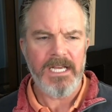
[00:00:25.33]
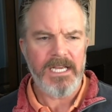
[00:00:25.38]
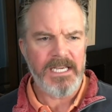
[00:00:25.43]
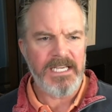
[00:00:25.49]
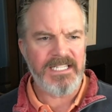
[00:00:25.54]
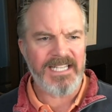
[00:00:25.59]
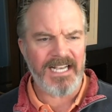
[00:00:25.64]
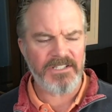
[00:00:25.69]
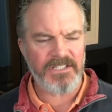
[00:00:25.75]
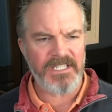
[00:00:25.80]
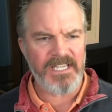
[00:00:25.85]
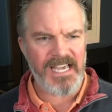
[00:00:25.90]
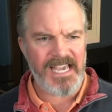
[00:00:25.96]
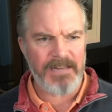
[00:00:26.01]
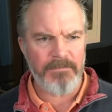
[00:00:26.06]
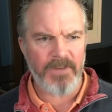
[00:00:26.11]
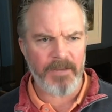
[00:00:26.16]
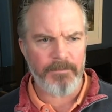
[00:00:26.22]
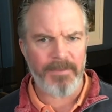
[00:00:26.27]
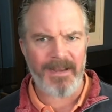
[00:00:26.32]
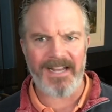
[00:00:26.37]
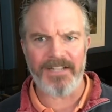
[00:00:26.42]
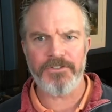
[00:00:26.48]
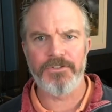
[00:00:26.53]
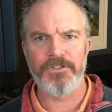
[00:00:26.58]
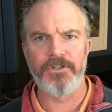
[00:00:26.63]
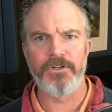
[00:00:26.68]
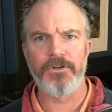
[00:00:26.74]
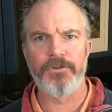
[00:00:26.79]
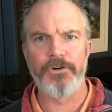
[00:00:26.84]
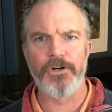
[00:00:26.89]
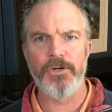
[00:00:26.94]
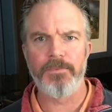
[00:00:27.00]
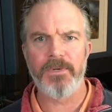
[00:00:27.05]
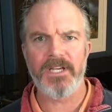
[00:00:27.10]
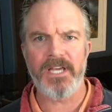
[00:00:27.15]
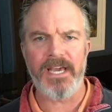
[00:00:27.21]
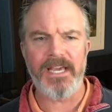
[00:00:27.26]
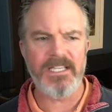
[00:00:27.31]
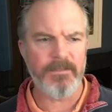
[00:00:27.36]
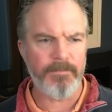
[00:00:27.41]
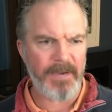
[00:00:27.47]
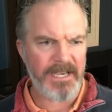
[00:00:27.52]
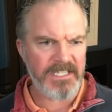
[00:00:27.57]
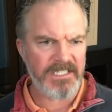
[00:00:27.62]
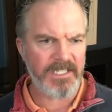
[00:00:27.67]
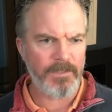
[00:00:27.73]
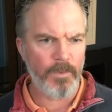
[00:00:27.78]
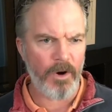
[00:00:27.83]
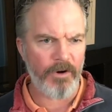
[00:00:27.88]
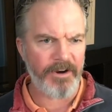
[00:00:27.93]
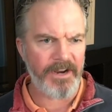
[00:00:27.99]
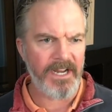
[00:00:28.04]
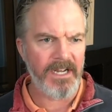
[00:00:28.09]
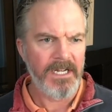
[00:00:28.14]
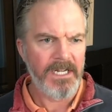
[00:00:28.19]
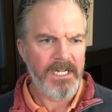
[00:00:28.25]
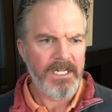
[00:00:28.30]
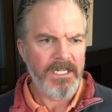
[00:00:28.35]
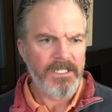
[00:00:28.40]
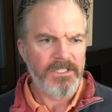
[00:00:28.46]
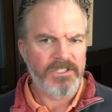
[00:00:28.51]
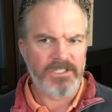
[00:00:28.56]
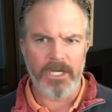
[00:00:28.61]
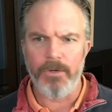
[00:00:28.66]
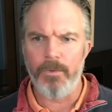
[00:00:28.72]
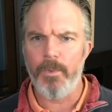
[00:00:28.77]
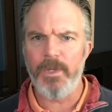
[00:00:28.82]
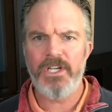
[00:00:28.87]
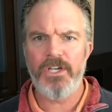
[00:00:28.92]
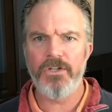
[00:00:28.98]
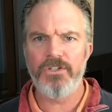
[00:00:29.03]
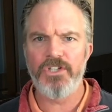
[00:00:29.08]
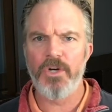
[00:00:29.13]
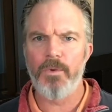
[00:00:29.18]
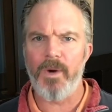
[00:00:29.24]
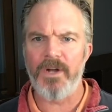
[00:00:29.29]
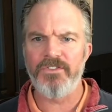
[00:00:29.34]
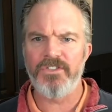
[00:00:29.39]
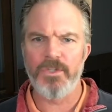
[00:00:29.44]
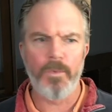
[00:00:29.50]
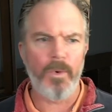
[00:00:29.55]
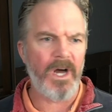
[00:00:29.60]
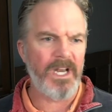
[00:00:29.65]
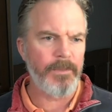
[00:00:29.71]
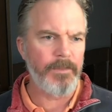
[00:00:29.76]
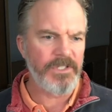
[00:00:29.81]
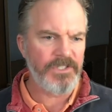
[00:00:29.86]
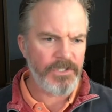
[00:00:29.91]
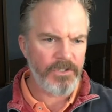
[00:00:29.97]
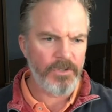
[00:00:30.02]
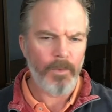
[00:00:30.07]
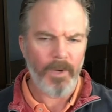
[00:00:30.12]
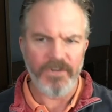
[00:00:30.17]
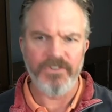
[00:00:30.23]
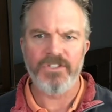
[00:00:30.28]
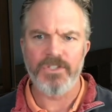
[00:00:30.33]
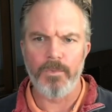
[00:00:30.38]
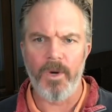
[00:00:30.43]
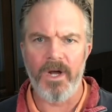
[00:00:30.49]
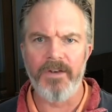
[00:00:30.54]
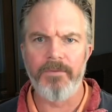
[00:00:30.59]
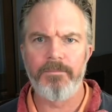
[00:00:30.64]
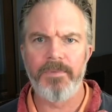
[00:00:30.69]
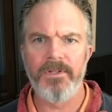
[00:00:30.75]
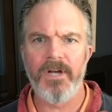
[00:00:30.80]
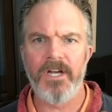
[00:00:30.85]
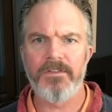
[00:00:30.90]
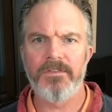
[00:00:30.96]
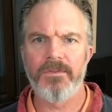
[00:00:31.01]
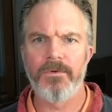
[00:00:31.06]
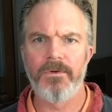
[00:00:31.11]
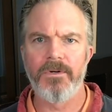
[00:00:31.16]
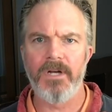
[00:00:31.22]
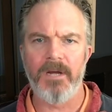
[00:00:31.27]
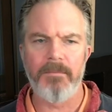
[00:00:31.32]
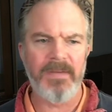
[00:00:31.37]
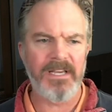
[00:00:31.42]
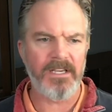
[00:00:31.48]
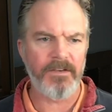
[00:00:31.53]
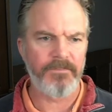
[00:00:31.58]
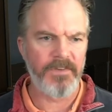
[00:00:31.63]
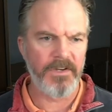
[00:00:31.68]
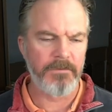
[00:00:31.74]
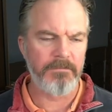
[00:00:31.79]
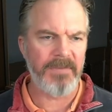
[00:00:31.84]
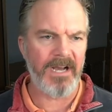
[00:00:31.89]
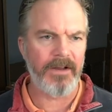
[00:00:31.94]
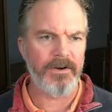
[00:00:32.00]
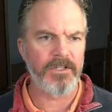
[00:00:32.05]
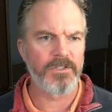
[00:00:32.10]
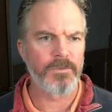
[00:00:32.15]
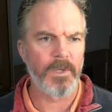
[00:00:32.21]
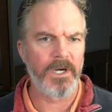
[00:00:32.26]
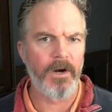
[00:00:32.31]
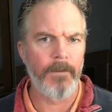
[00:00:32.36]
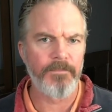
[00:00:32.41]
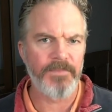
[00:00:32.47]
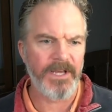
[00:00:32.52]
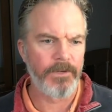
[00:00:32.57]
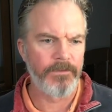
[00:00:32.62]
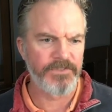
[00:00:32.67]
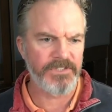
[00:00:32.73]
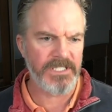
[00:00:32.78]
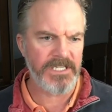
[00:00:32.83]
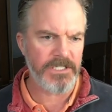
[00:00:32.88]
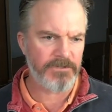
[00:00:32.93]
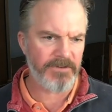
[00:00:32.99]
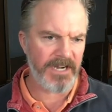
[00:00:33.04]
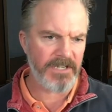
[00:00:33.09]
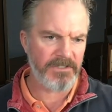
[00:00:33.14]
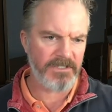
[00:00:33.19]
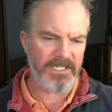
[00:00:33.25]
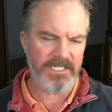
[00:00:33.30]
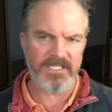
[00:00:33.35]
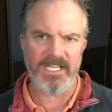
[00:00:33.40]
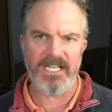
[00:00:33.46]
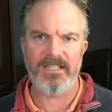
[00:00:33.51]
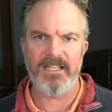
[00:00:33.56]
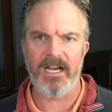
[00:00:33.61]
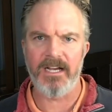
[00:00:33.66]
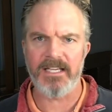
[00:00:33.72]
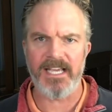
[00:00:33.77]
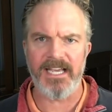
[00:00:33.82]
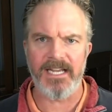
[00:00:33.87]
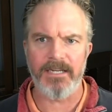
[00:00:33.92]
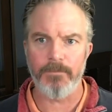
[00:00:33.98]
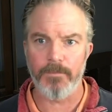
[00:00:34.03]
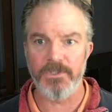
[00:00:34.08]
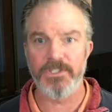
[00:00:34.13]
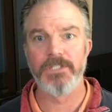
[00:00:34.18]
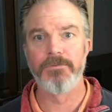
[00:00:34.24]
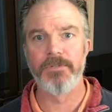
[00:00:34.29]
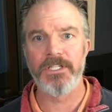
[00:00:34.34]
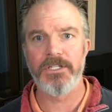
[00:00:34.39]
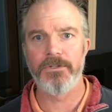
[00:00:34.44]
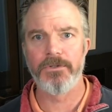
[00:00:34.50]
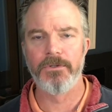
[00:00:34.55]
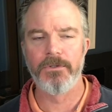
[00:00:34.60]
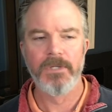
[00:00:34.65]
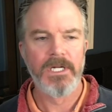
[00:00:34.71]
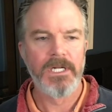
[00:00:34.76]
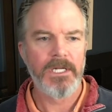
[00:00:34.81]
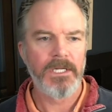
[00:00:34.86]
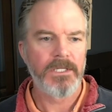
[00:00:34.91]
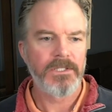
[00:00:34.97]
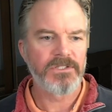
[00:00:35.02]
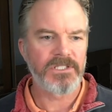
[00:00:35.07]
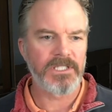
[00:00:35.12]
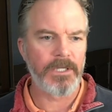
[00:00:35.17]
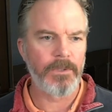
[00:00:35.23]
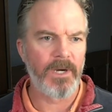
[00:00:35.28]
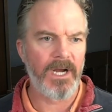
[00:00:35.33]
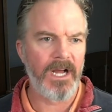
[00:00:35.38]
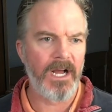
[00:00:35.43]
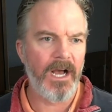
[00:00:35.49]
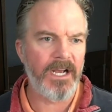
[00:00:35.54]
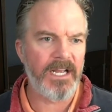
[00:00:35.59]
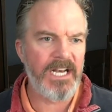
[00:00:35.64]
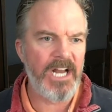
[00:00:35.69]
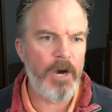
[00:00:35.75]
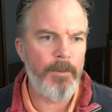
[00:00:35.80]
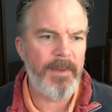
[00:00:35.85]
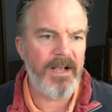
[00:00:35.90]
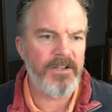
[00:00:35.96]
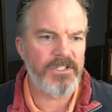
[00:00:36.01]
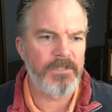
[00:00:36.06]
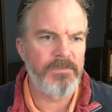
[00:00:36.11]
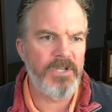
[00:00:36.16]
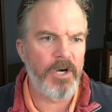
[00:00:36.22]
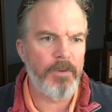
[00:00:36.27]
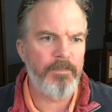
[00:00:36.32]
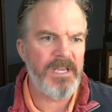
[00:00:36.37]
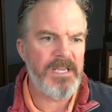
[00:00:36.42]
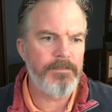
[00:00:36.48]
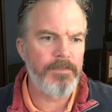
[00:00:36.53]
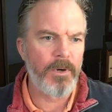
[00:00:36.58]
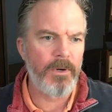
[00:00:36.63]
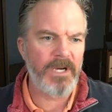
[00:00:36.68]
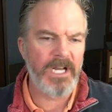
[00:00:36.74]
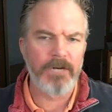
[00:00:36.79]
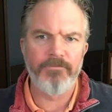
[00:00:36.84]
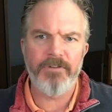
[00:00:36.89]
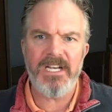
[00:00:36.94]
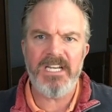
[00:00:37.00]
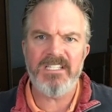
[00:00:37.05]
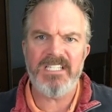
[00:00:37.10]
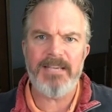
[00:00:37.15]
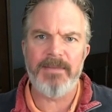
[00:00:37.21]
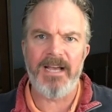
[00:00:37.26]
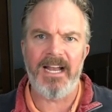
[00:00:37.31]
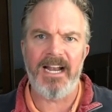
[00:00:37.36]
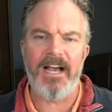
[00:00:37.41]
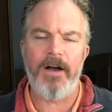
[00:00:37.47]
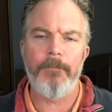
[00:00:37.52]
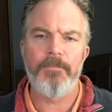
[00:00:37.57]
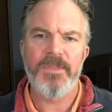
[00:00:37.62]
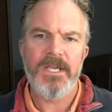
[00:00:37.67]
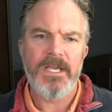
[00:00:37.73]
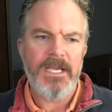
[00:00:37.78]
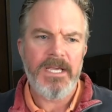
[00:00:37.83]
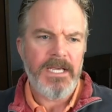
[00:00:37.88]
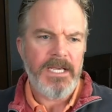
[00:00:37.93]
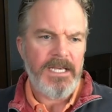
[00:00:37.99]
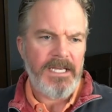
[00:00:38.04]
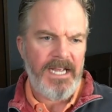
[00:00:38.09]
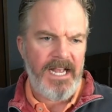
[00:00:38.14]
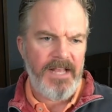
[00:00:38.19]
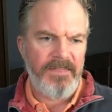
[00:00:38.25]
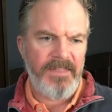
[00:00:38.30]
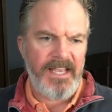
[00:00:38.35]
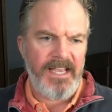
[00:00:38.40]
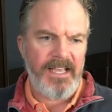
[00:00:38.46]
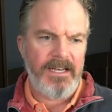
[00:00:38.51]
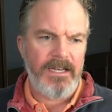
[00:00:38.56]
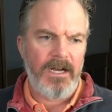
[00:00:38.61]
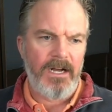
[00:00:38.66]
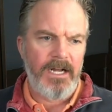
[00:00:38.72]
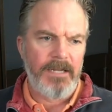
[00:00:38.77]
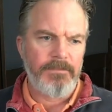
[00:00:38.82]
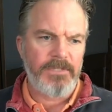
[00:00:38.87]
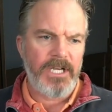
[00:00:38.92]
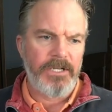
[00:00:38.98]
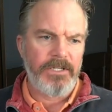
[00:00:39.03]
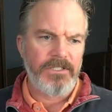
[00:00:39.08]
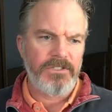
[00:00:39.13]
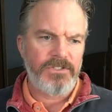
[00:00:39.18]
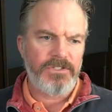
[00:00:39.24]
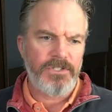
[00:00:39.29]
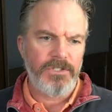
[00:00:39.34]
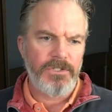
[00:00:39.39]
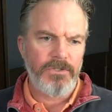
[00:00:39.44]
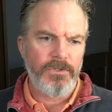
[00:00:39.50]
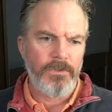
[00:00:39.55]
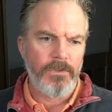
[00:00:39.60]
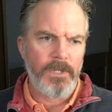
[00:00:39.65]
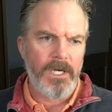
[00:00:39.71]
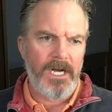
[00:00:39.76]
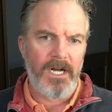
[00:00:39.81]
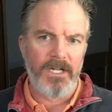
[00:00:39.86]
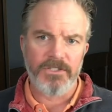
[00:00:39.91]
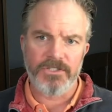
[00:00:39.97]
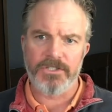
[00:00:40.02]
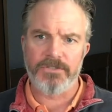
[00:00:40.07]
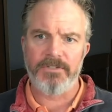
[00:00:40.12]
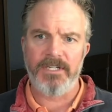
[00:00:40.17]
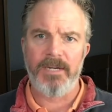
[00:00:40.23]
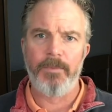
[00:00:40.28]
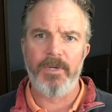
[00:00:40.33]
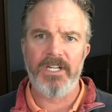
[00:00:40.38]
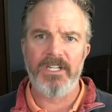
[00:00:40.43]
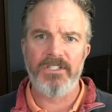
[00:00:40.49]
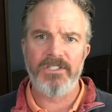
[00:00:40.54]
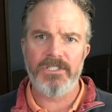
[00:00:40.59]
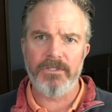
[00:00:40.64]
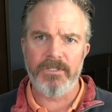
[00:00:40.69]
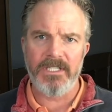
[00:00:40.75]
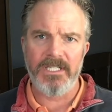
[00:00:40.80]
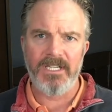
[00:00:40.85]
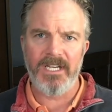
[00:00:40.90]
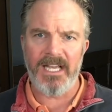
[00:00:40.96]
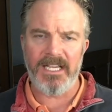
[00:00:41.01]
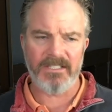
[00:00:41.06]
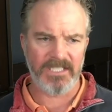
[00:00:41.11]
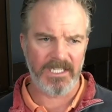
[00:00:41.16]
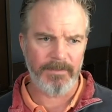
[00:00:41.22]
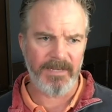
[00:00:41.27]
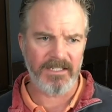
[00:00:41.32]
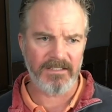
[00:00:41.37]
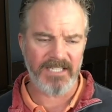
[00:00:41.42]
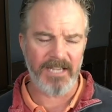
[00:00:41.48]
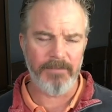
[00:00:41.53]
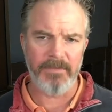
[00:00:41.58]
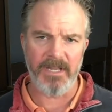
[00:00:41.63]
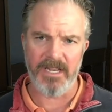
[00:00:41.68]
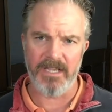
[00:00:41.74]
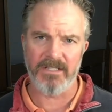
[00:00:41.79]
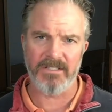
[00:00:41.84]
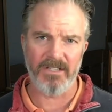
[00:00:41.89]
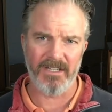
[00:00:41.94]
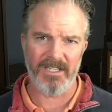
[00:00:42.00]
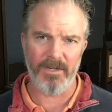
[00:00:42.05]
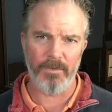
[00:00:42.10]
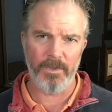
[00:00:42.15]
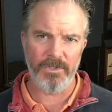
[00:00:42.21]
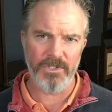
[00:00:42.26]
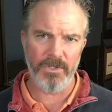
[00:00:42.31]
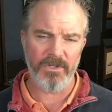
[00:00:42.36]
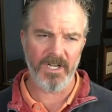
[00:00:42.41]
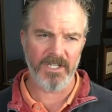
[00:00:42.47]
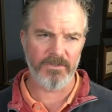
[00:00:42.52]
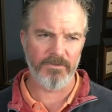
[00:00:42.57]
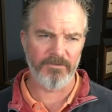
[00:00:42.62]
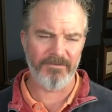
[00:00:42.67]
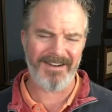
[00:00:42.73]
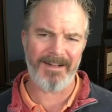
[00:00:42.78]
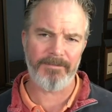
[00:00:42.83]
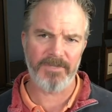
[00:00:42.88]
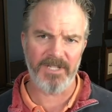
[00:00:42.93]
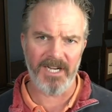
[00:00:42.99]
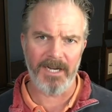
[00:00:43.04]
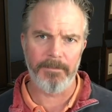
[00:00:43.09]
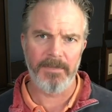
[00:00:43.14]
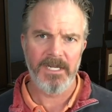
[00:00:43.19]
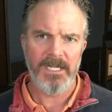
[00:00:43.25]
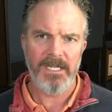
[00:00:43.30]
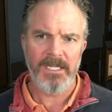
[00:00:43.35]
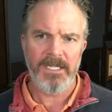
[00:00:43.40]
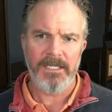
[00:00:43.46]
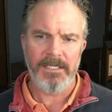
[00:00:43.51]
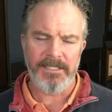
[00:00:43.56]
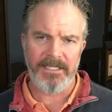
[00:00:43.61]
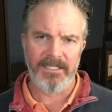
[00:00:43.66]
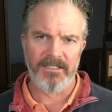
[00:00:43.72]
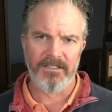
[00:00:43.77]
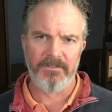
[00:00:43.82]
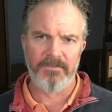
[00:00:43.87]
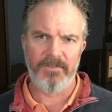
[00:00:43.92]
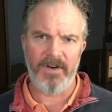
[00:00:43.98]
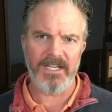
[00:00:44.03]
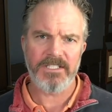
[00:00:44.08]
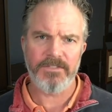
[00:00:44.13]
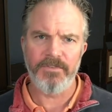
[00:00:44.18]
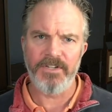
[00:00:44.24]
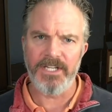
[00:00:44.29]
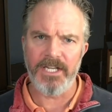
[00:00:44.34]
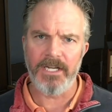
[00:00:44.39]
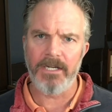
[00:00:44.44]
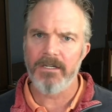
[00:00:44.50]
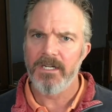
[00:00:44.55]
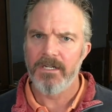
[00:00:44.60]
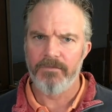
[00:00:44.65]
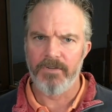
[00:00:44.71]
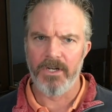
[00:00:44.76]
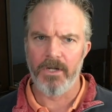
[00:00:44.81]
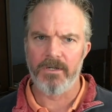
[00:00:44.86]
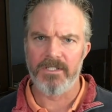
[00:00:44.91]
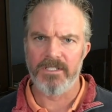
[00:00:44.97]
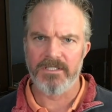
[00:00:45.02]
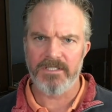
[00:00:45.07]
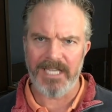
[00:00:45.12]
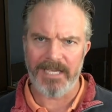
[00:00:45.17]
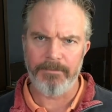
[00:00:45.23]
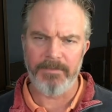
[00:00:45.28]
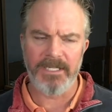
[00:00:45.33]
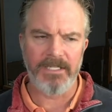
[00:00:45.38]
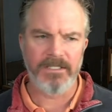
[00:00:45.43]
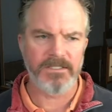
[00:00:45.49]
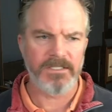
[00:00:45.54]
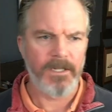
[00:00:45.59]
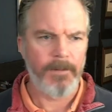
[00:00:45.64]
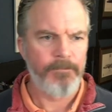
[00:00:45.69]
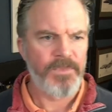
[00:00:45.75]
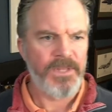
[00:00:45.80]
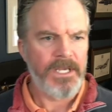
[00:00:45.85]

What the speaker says: He's actually in my Patreon group, okay? He's a basic warrior, so we could do a one-to-one, and we do a one-to-one, but I thought I'd make a film about it as well. And obviously, he's graciously said that I can, which is really cool, so I can help out some young people. I'm going to read his email out, and then I'm going to answer it, and we're going to do it in less than about 10 minutes, so I don't want you guys wrapped up in an advice video for longer than 10 minutes.